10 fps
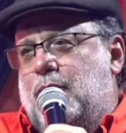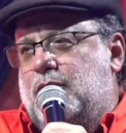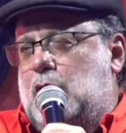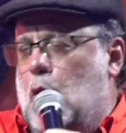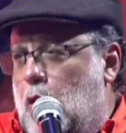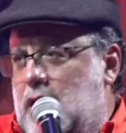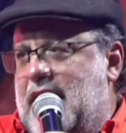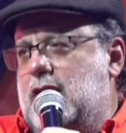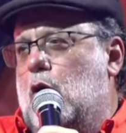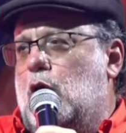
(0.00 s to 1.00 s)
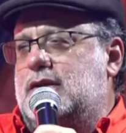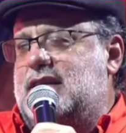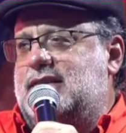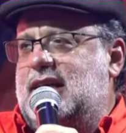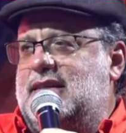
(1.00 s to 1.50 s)
toll that those
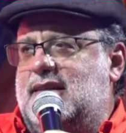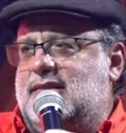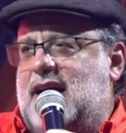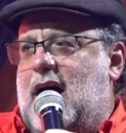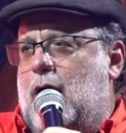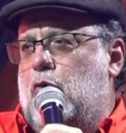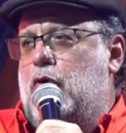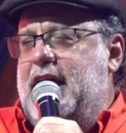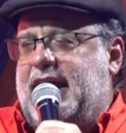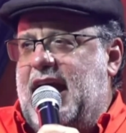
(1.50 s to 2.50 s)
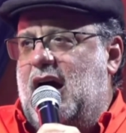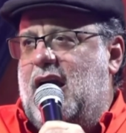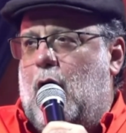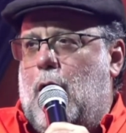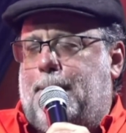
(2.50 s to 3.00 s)
diseases are wreaking on
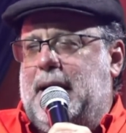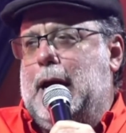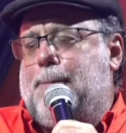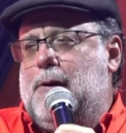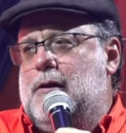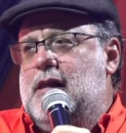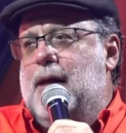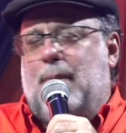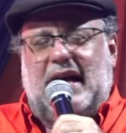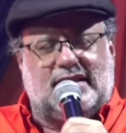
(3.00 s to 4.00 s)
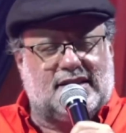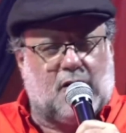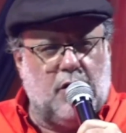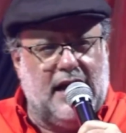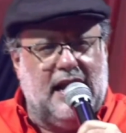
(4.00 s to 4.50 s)
our people by
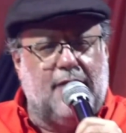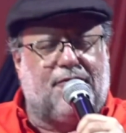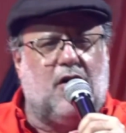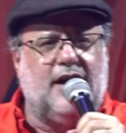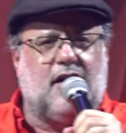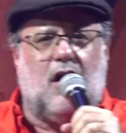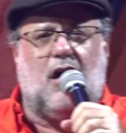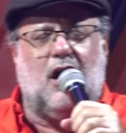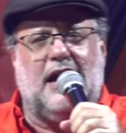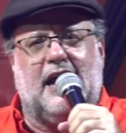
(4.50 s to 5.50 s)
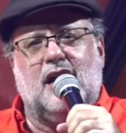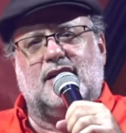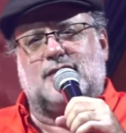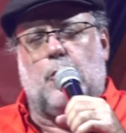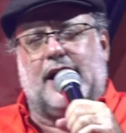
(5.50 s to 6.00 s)
screening for it early
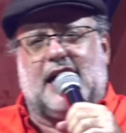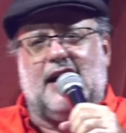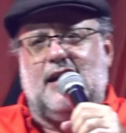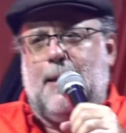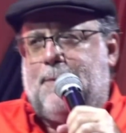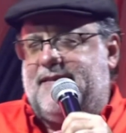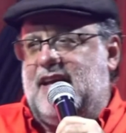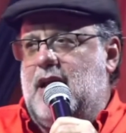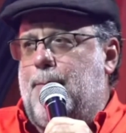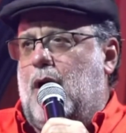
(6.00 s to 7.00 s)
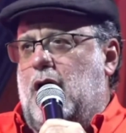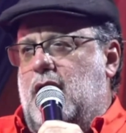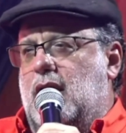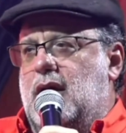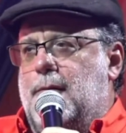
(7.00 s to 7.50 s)
so we can nip it in the bud.
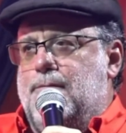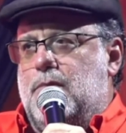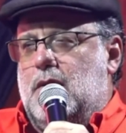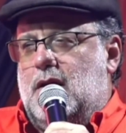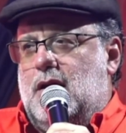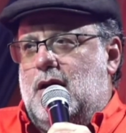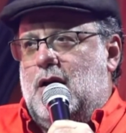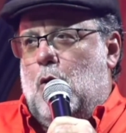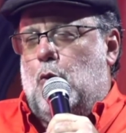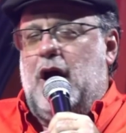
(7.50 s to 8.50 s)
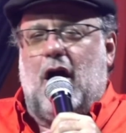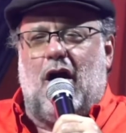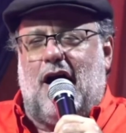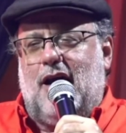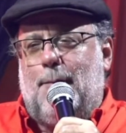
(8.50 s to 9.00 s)
We are
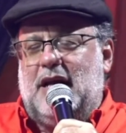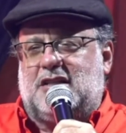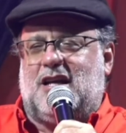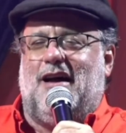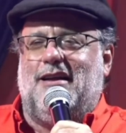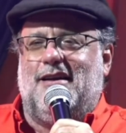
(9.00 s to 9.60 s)
on a mission